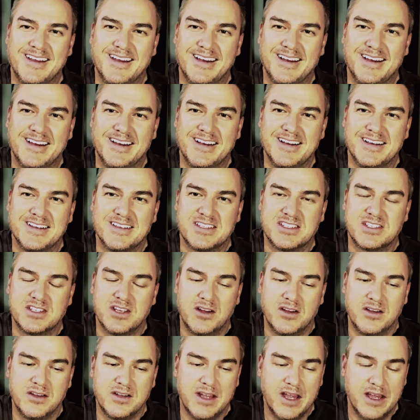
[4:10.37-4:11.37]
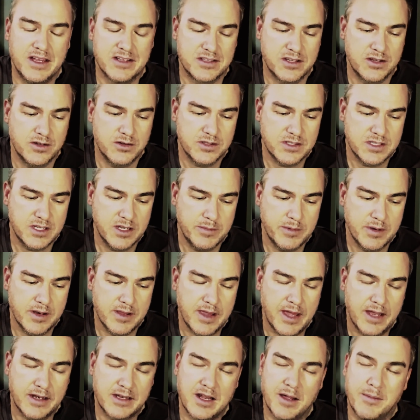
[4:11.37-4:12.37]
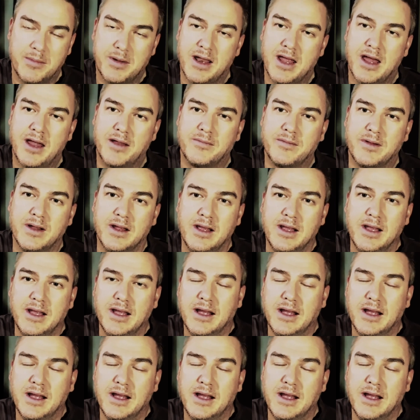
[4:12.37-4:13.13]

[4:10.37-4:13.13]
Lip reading: So yeah, so you'll see a bit of that coming out.